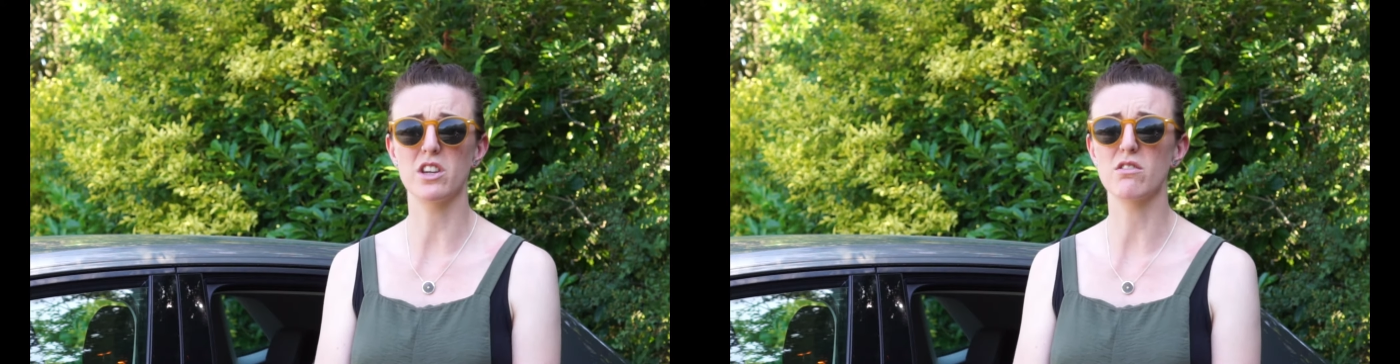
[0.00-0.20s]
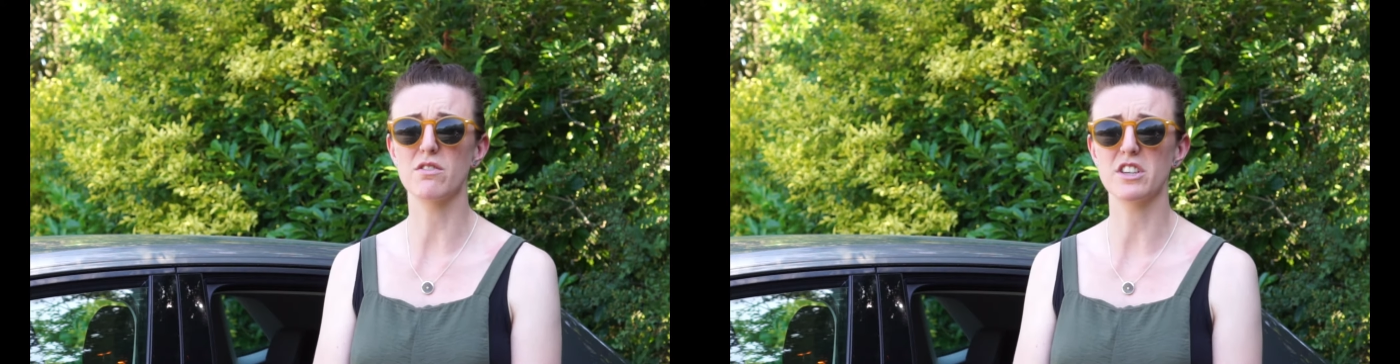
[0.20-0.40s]

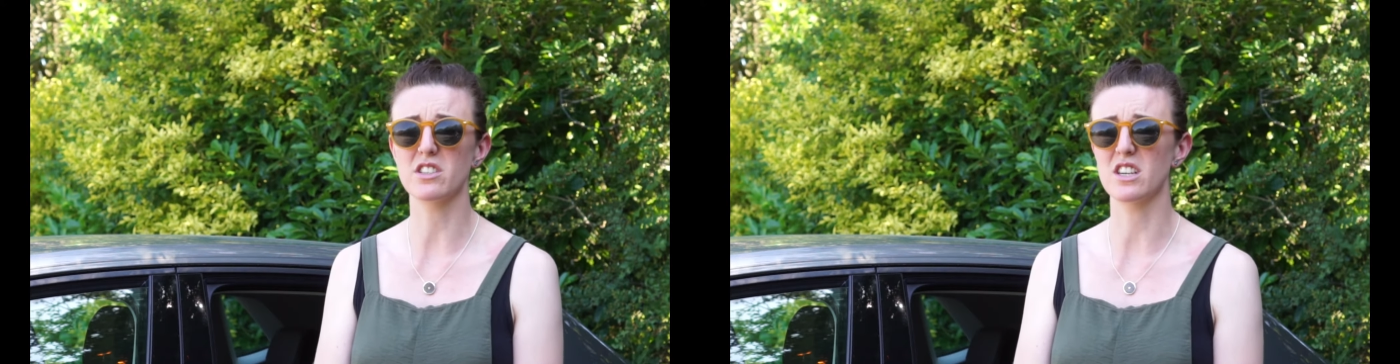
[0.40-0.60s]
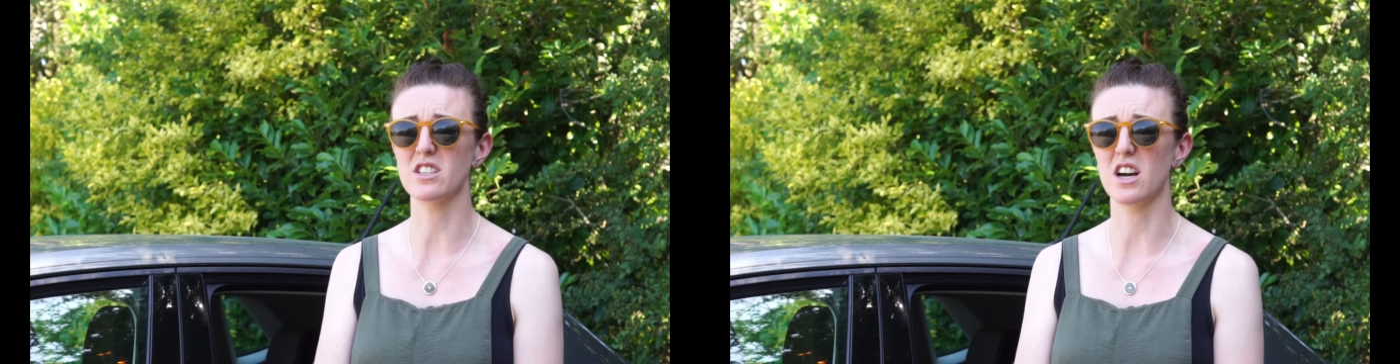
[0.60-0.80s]
the
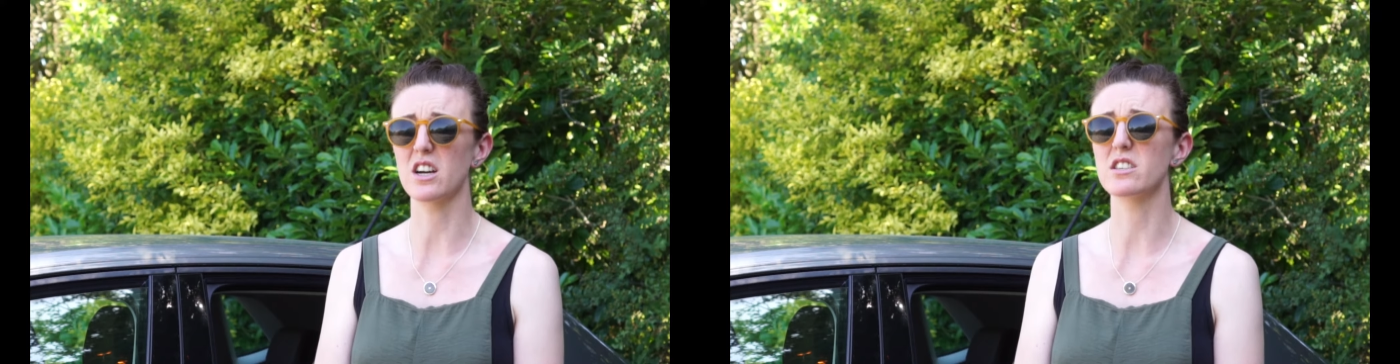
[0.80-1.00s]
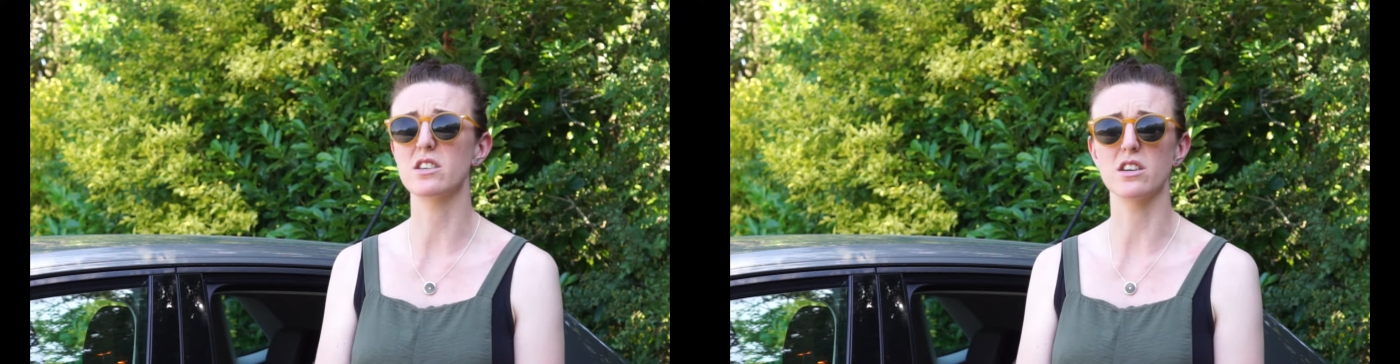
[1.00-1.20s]
university
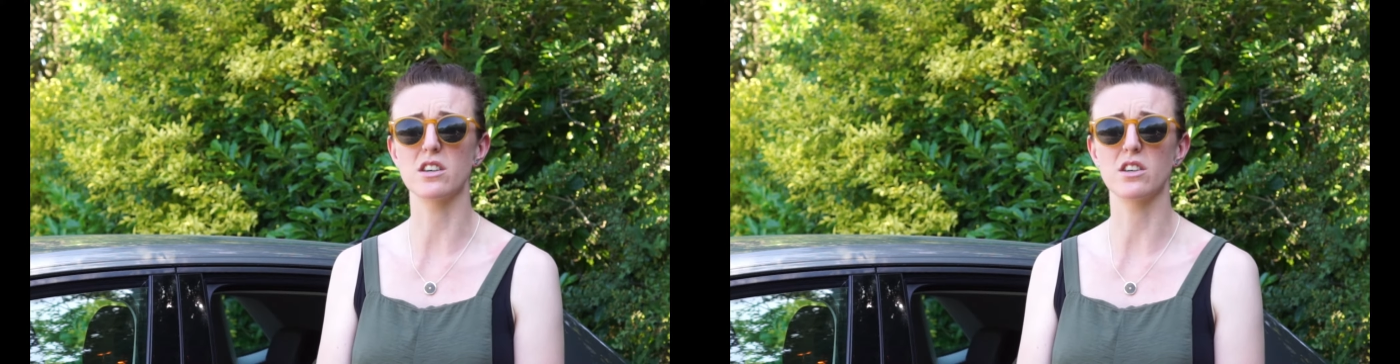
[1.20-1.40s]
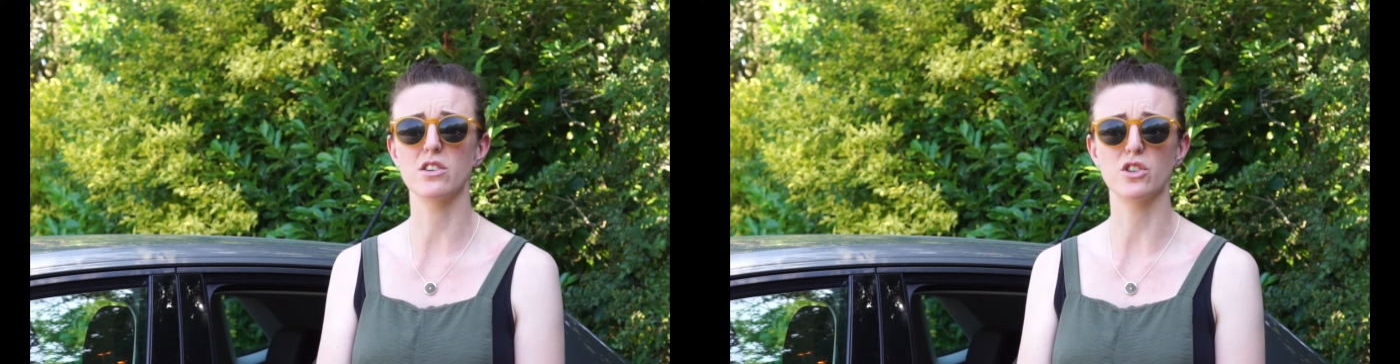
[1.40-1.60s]
started
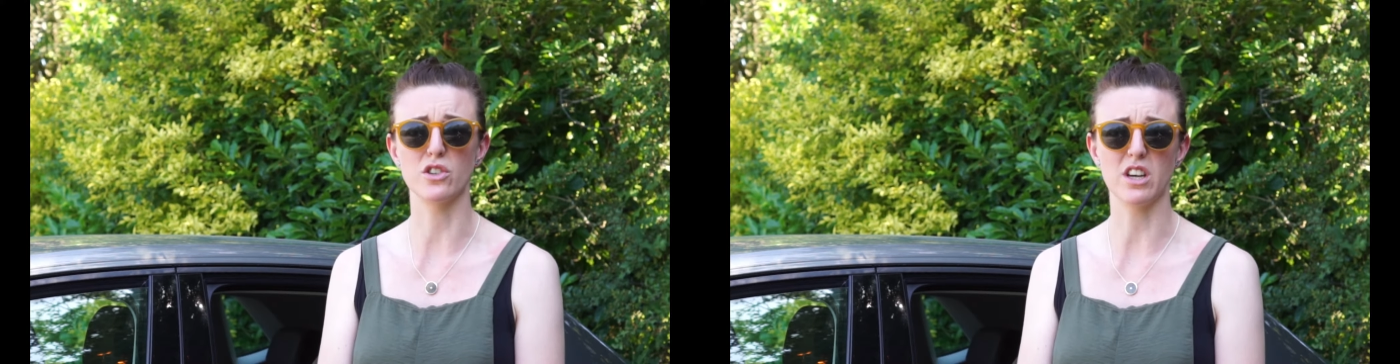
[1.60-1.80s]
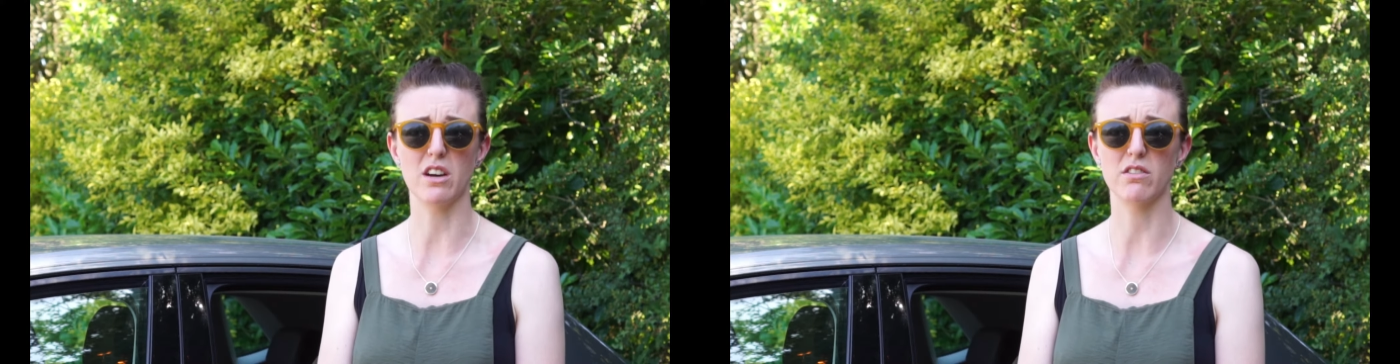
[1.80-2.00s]
to
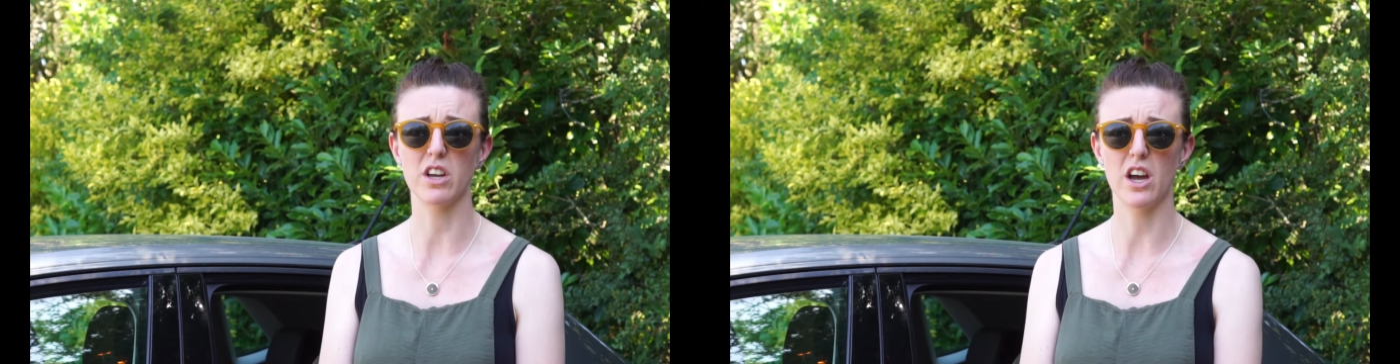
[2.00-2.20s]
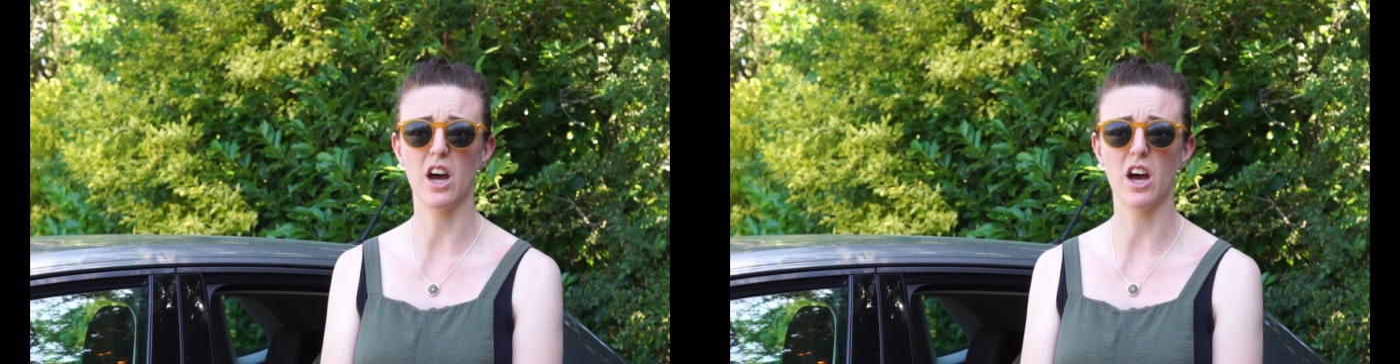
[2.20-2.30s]
shut down.